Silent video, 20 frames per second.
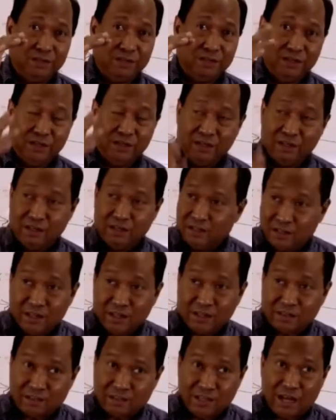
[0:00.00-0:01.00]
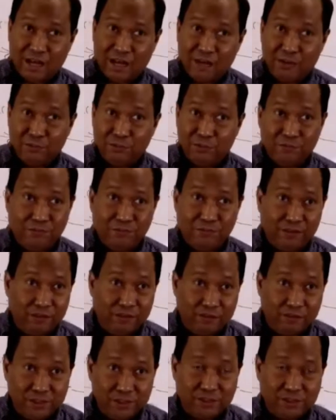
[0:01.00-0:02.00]
not our fellowship
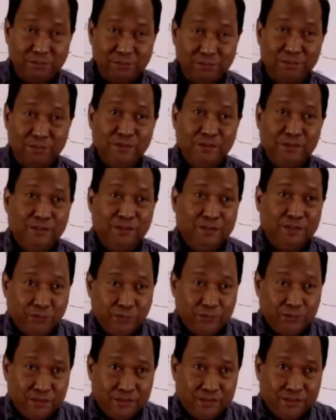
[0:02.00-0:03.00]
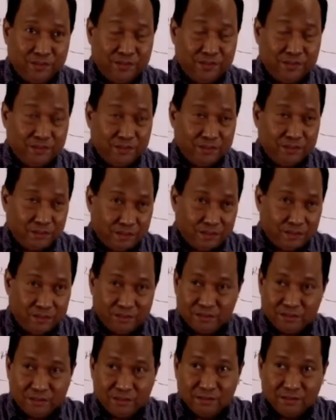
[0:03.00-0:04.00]
with uh,
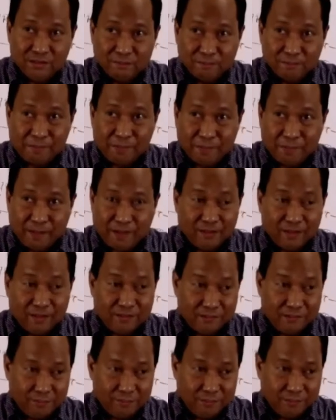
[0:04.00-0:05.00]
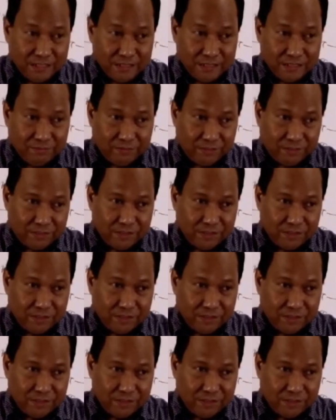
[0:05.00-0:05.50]
other believers.